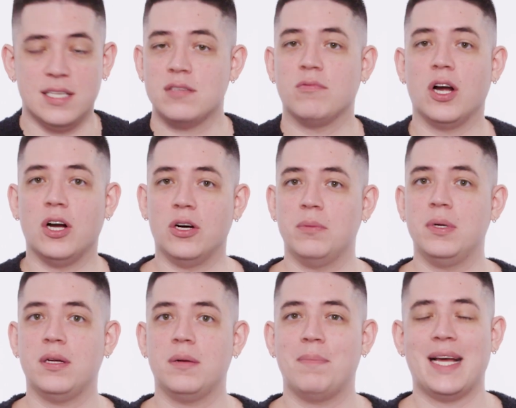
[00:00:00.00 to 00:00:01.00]
this robe
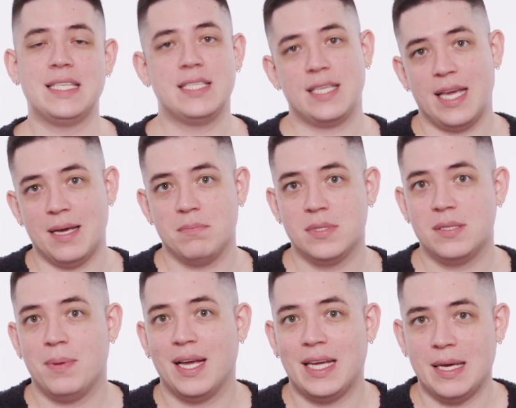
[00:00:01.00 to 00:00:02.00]
by
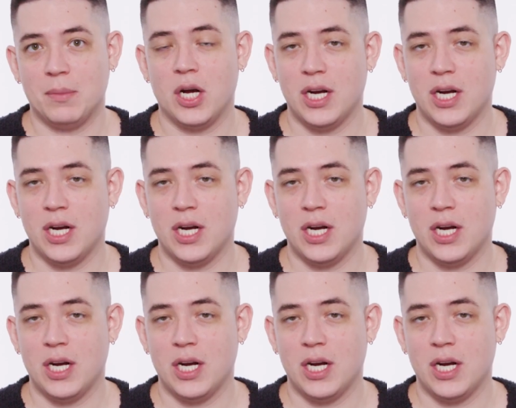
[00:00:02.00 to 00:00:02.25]
Skims by Kim